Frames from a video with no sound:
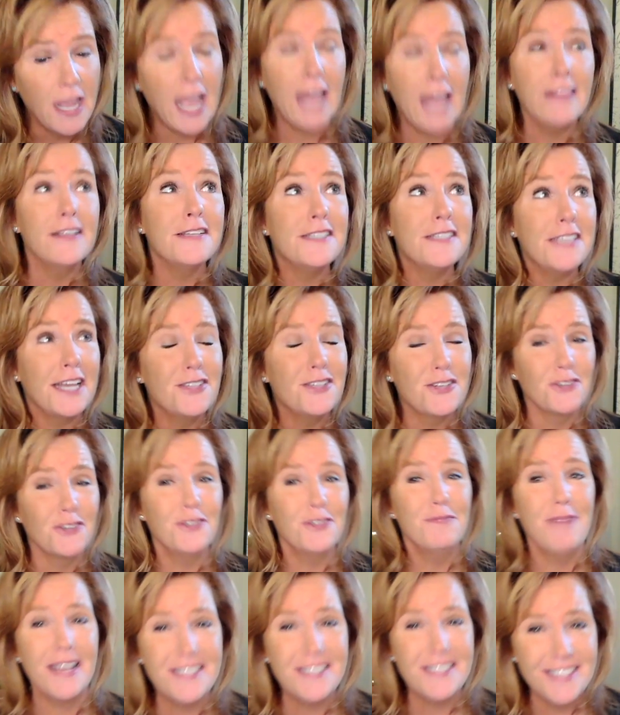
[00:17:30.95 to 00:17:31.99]
And the central
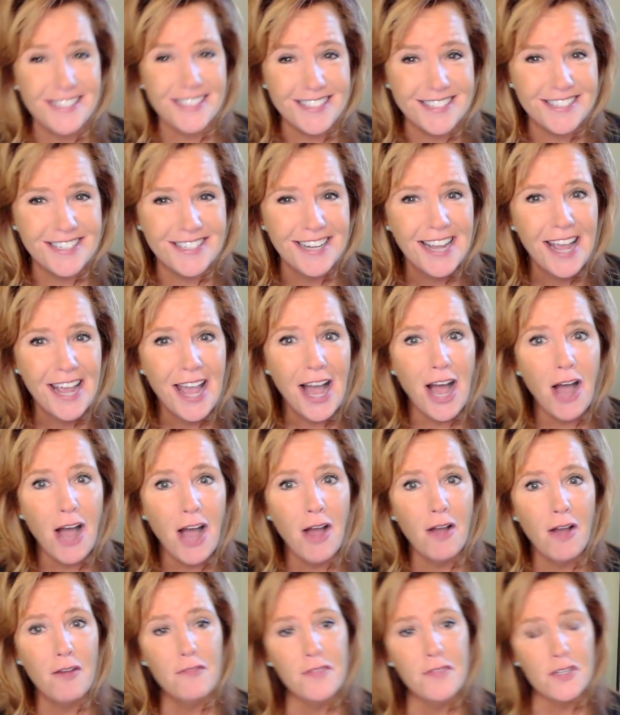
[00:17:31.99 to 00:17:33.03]
message
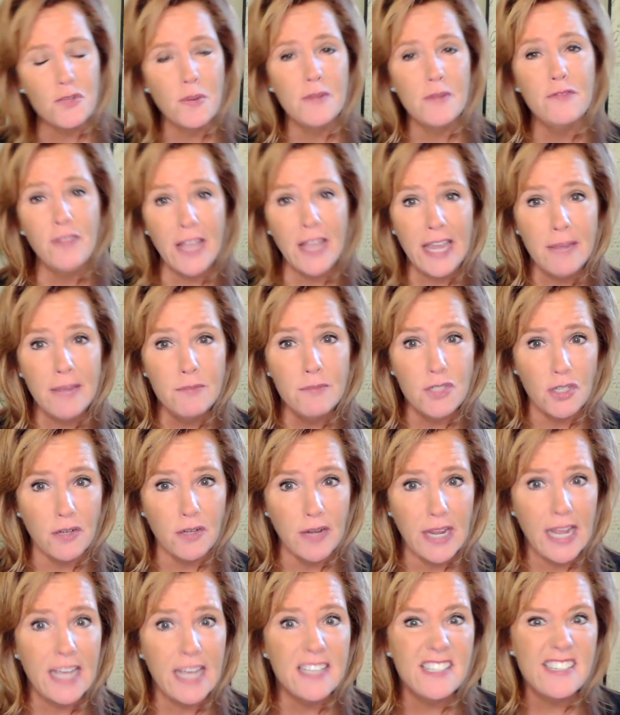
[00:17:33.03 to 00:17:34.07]
of the twin flame journey
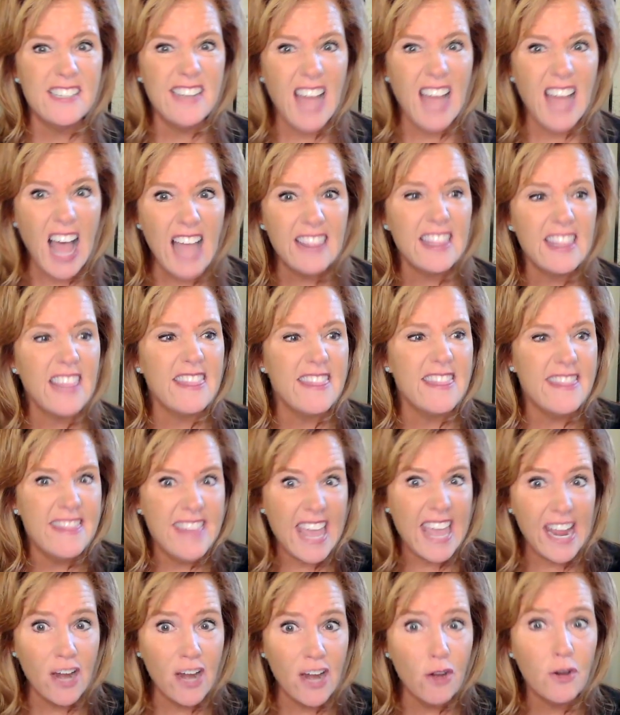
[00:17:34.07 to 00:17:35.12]
is not that
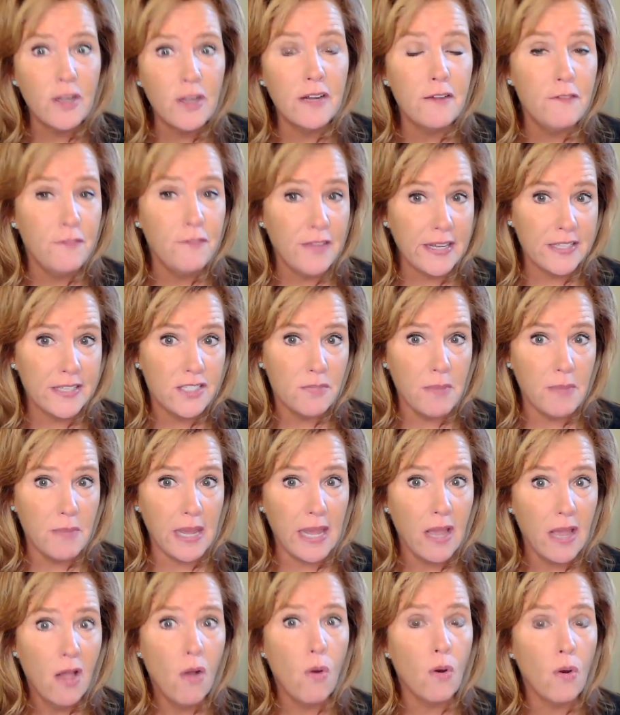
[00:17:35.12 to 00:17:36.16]
they're going to fix me,
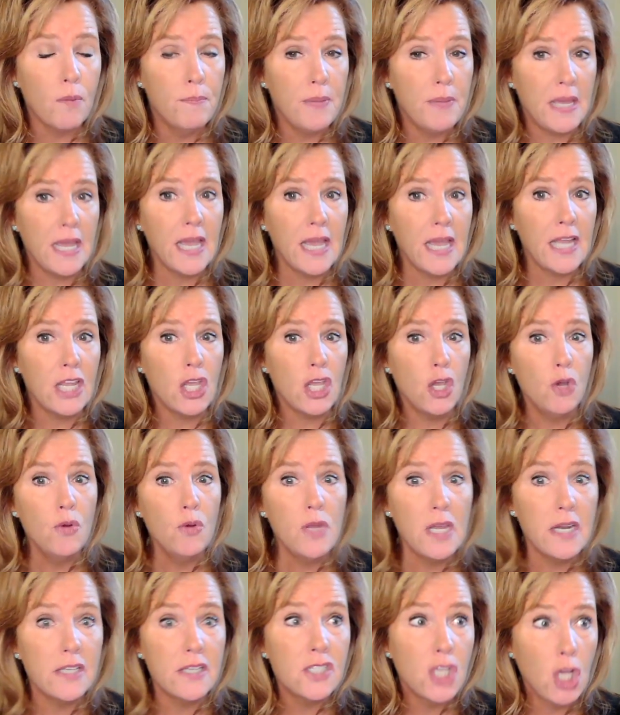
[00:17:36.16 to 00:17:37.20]
or being in
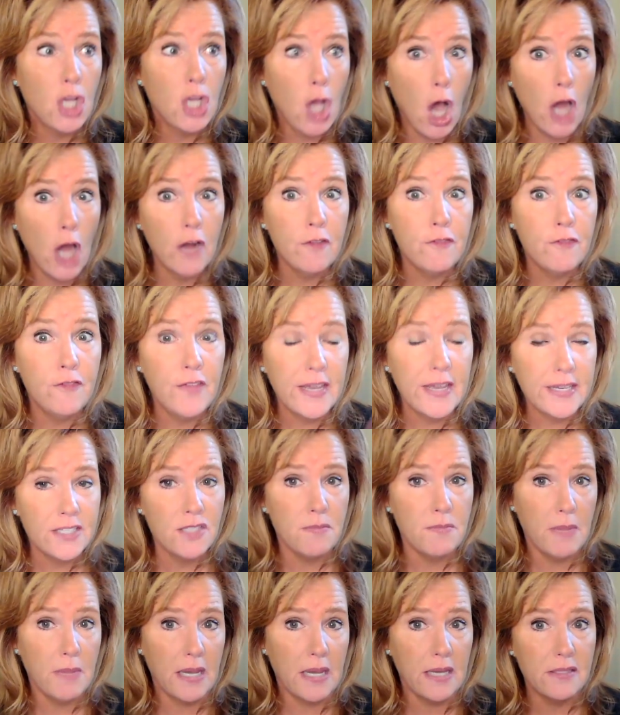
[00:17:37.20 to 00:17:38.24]
union is going to fix
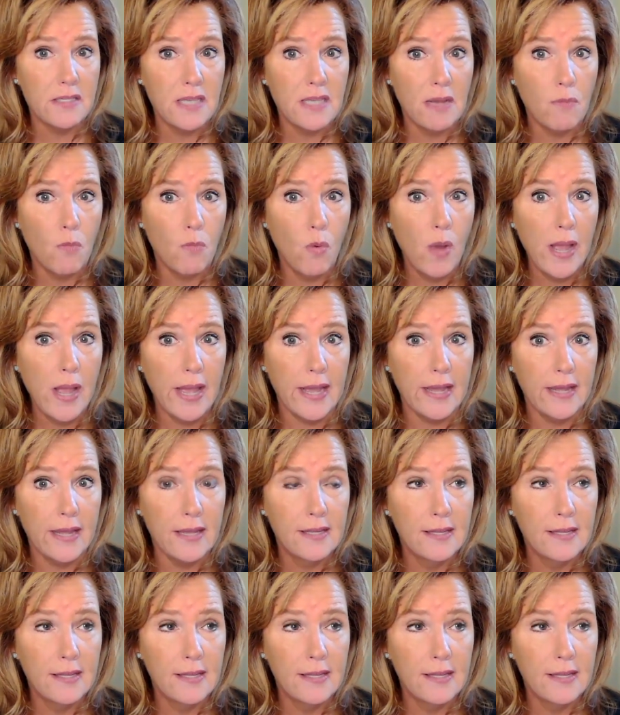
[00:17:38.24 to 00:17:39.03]
me in some way.